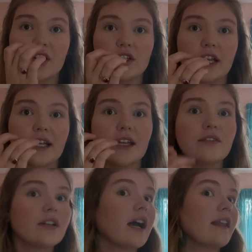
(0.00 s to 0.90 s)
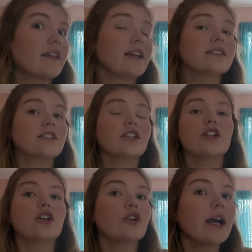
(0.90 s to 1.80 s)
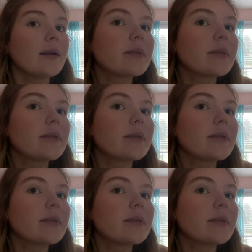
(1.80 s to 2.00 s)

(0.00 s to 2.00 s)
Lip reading: Like, even I think it's gonna look great,